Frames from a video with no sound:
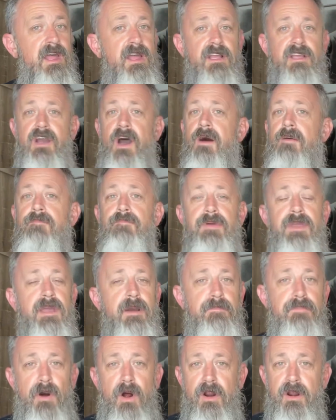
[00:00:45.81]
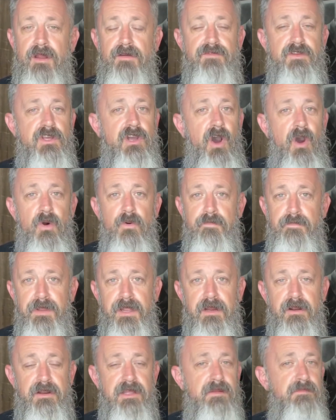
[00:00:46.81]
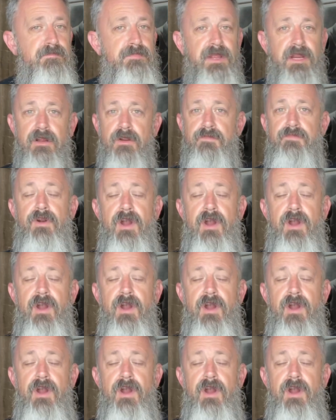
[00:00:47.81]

Come be a part of Go Bearded Beard